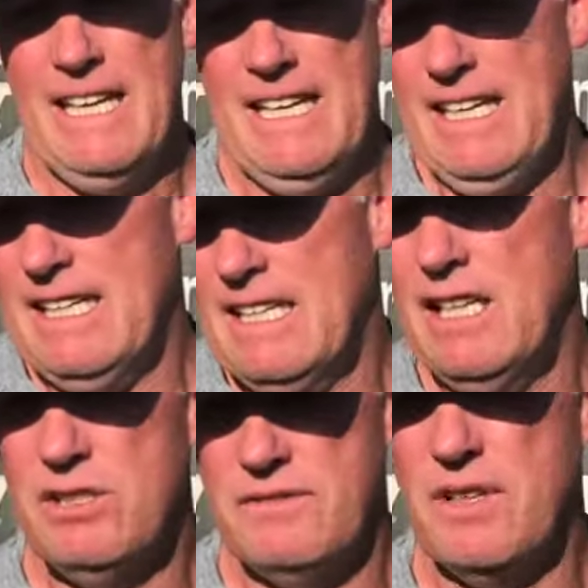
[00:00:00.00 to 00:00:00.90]
And
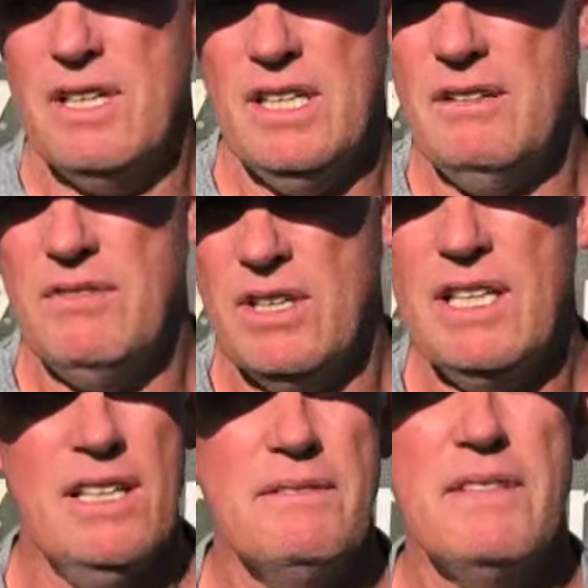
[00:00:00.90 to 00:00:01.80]
he's very, very
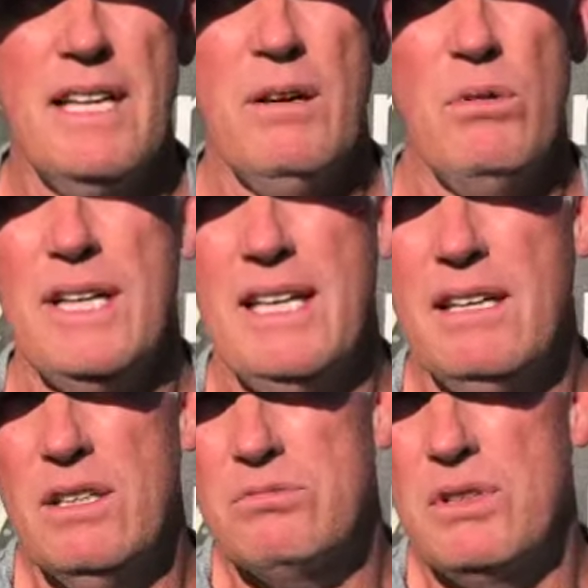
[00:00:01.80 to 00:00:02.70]
gifted at what he
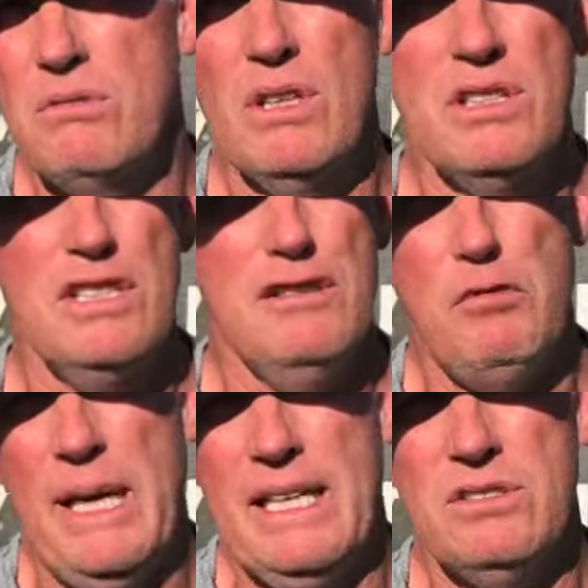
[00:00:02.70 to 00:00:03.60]
does when he rushes the
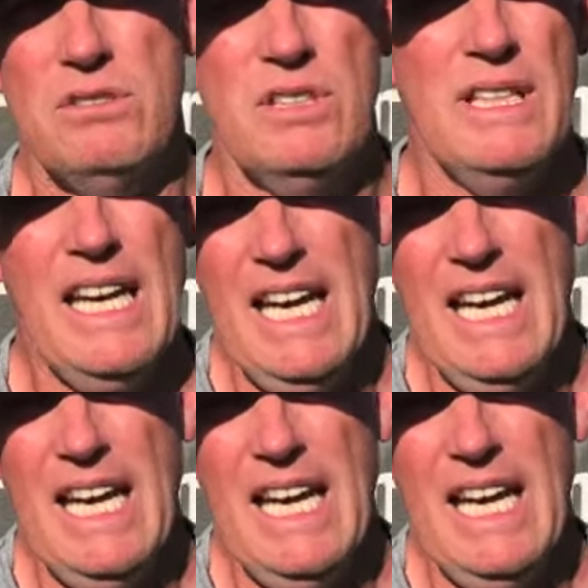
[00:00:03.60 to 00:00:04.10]
passer.